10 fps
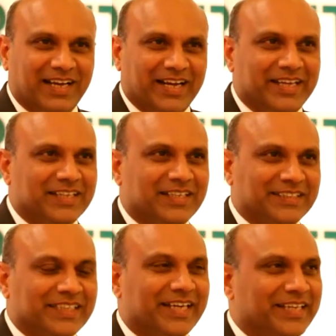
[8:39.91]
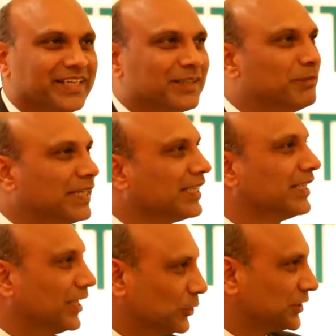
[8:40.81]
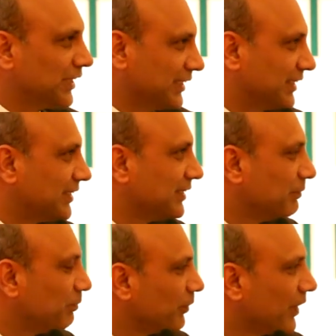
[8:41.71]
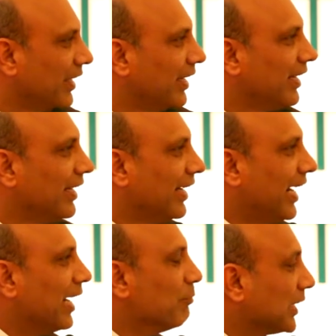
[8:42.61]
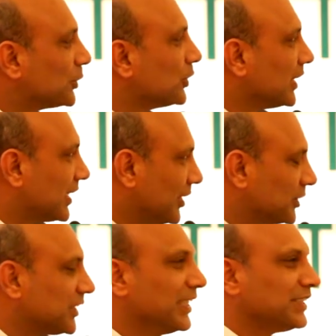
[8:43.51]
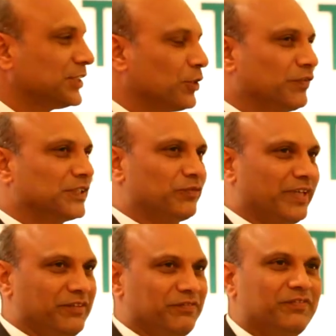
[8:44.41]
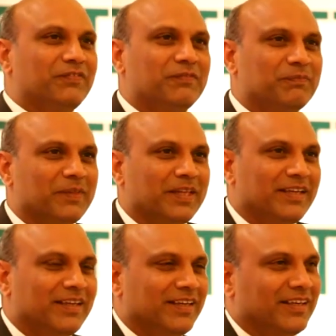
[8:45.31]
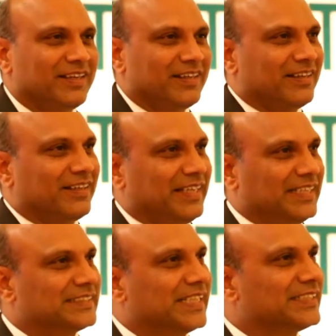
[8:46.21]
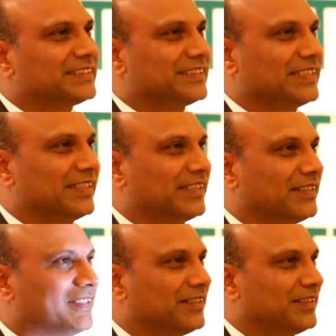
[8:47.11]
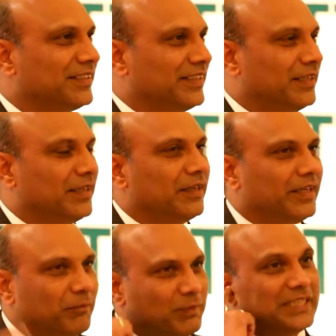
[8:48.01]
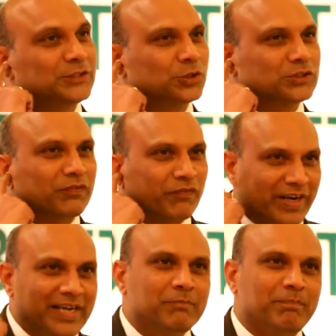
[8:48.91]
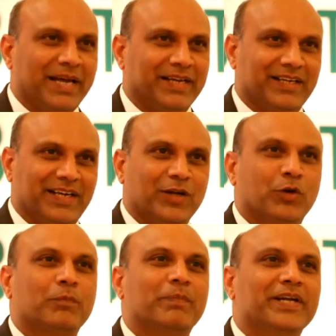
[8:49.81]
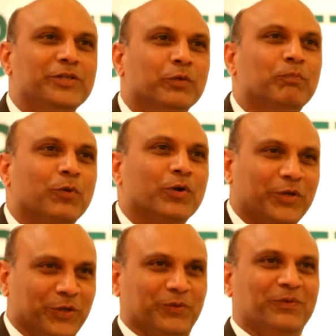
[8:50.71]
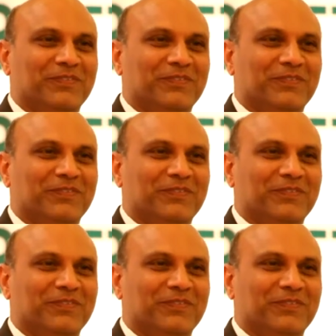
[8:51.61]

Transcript: I hear, I think I hear a burglar downstairs. And much to the consternation of his wife, he says, uh, Please use the frying pan and not my new pool cue.